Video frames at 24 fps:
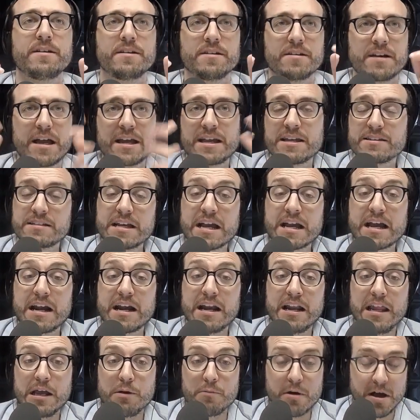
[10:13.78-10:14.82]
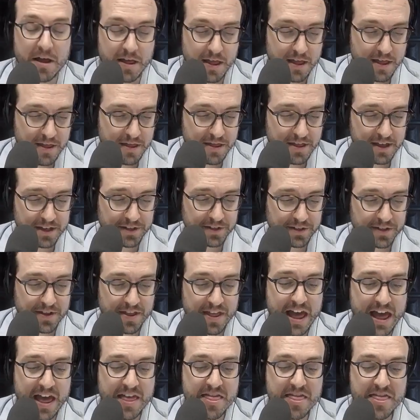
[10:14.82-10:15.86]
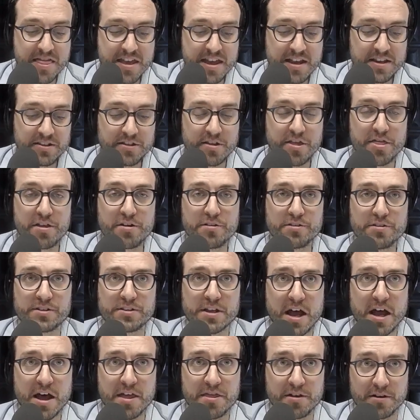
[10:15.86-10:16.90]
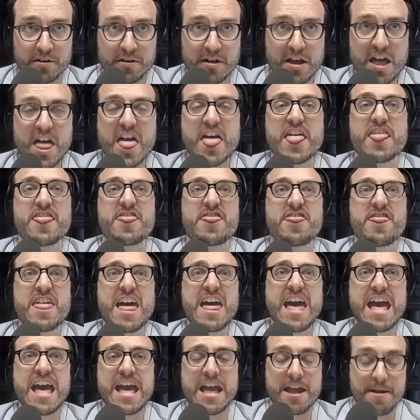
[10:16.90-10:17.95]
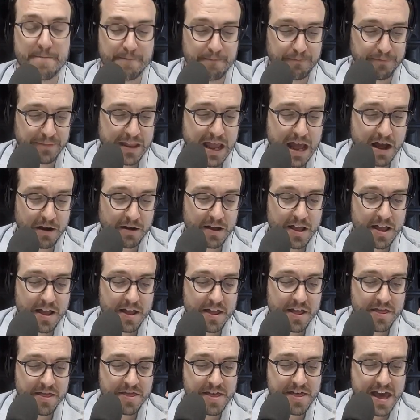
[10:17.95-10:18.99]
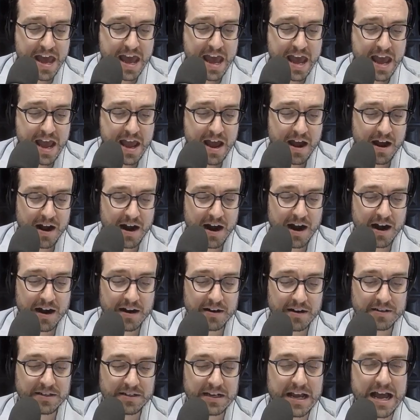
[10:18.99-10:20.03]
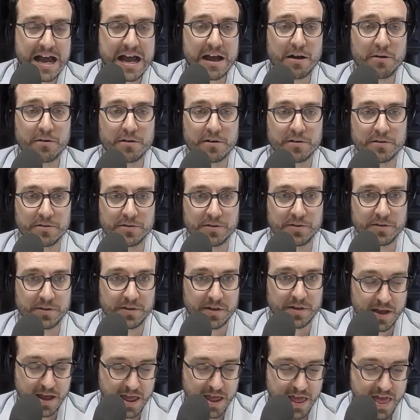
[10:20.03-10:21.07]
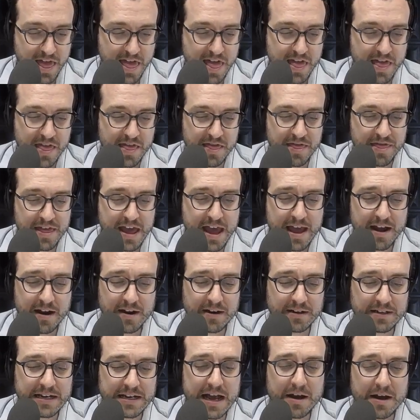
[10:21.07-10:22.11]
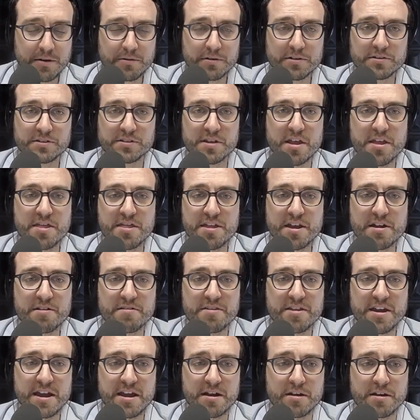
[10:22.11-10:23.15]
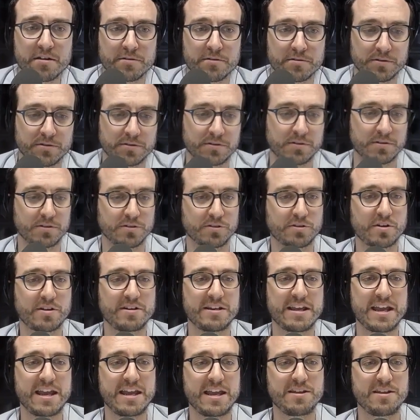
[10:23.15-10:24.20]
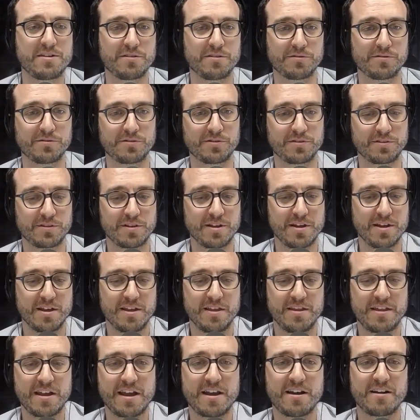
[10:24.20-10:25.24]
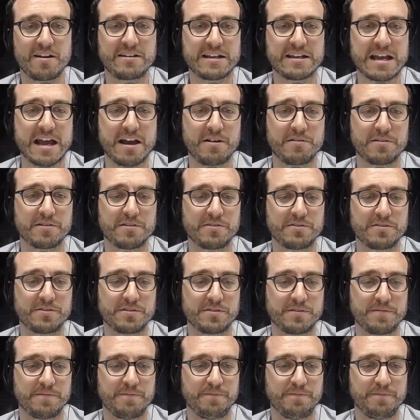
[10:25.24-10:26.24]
hay que sacar la lengua. This, that, these, those, other. They. Now, they aren't ours. They aren't ours. They're theirs. Son de ellos. They aren't ours.